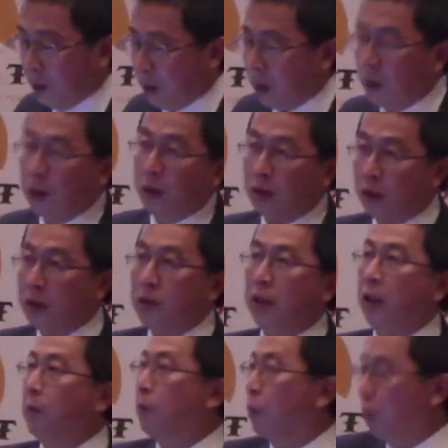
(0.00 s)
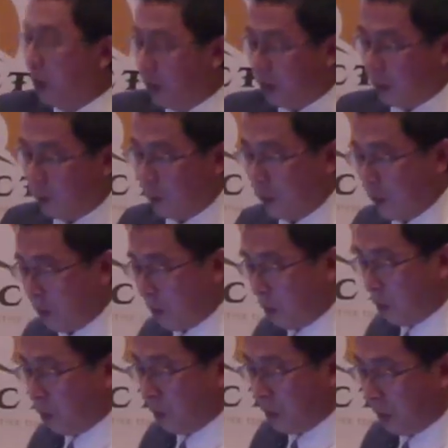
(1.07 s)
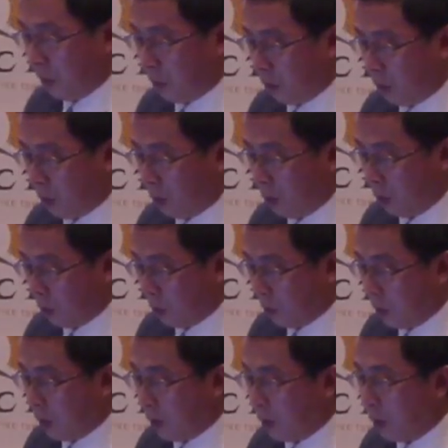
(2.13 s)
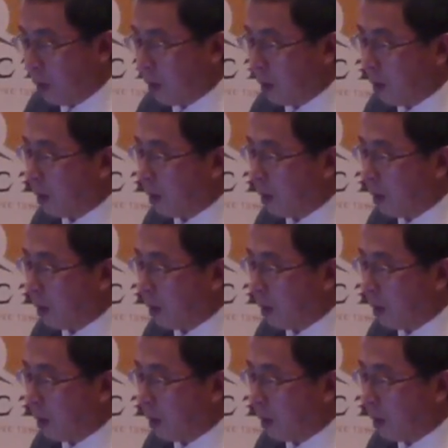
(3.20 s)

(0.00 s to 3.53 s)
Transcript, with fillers: And essentially, I'm pulling some of the old results to show you.